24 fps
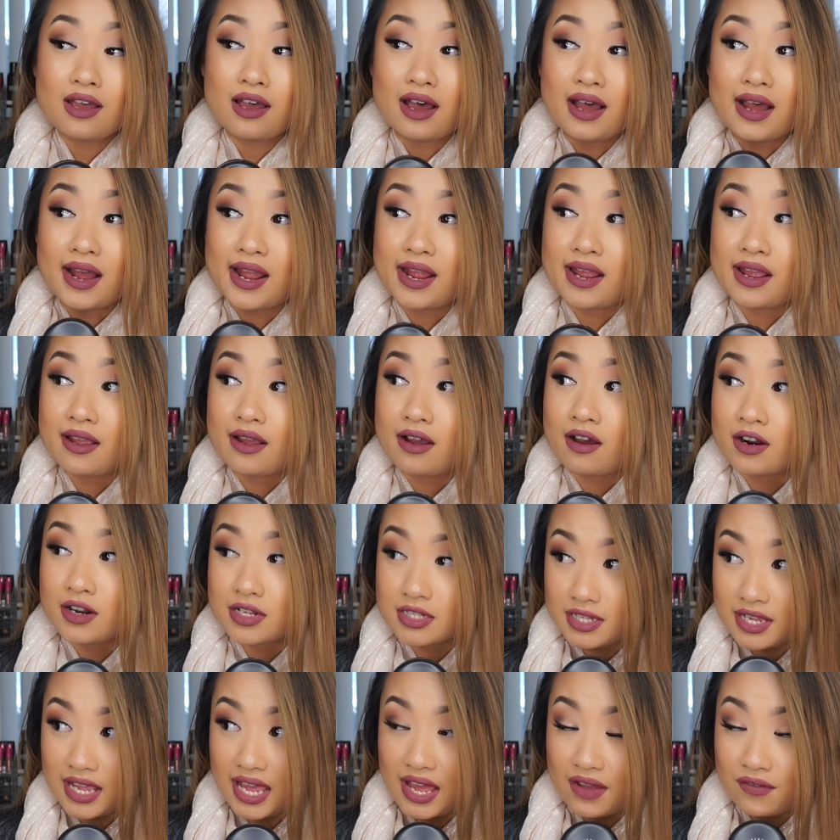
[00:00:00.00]
I
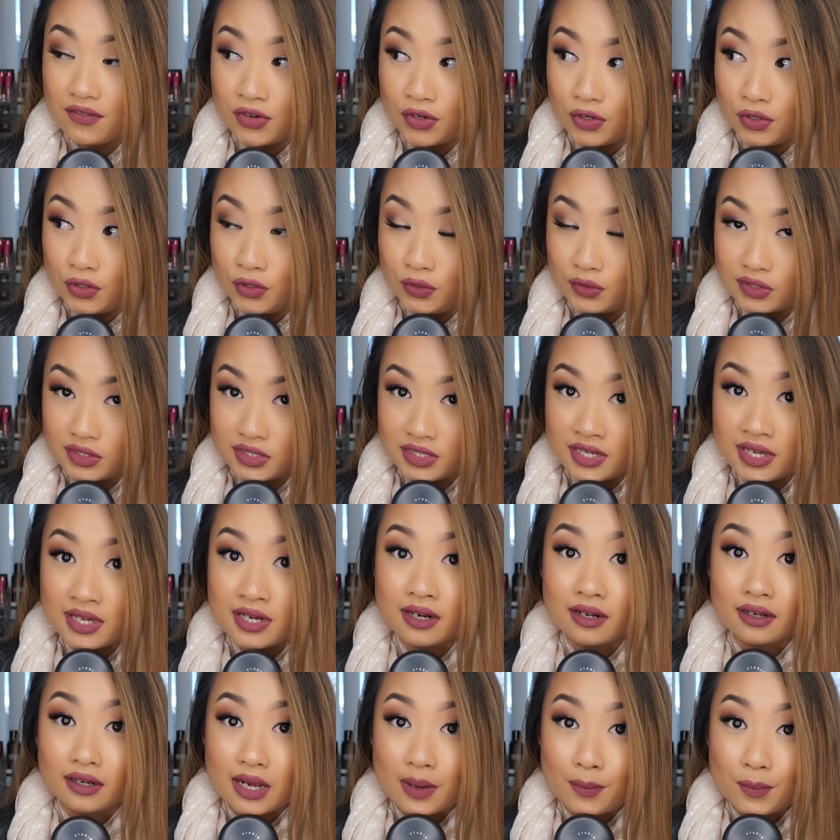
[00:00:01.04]
honestly haven't used it
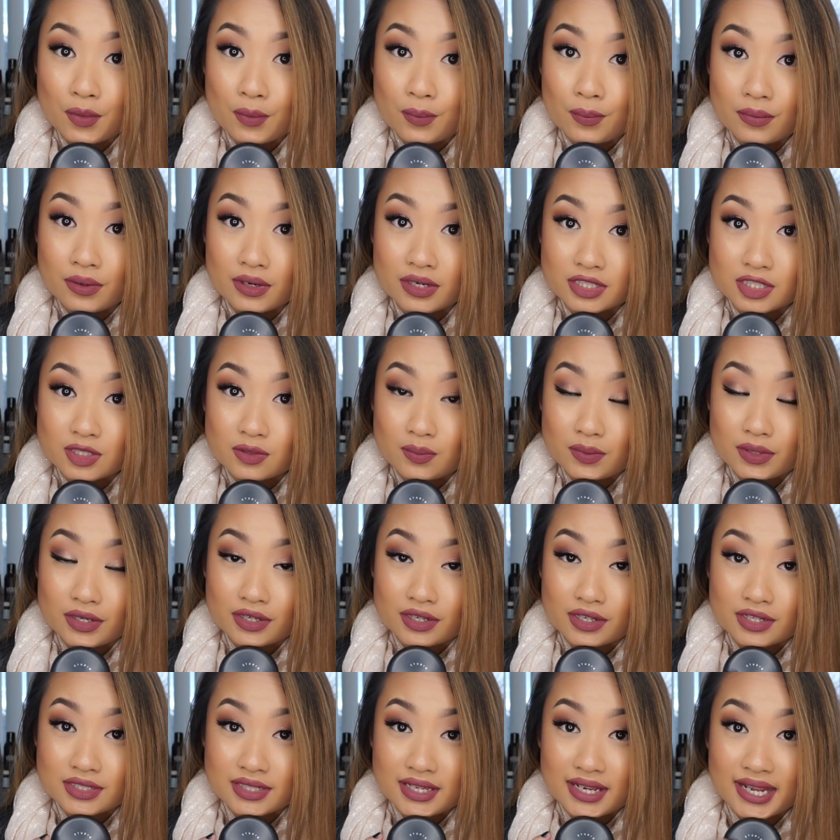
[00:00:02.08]
in a couple months
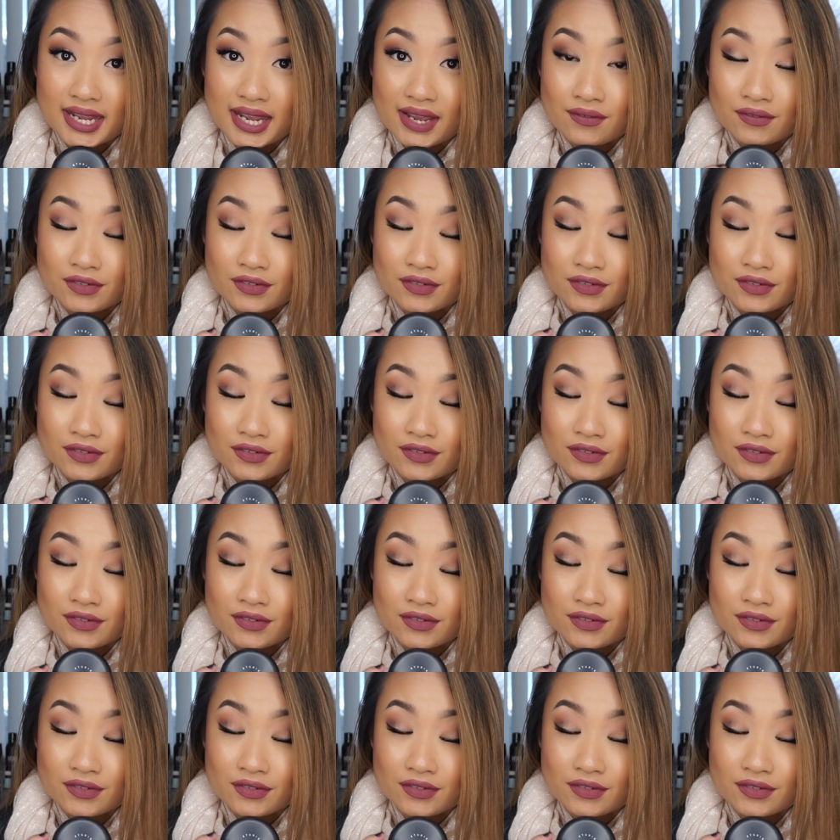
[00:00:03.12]
because I